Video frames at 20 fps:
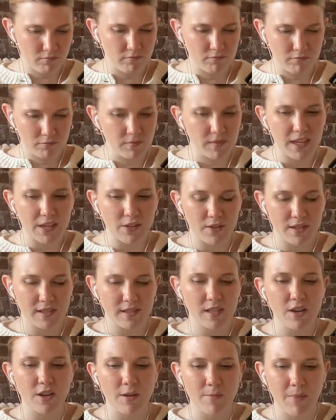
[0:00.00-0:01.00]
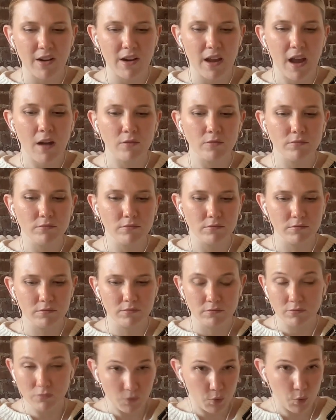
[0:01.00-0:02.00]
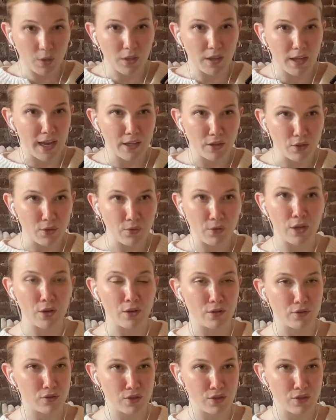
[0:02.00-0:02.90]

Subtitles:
later this year about how Lorelai and Logan are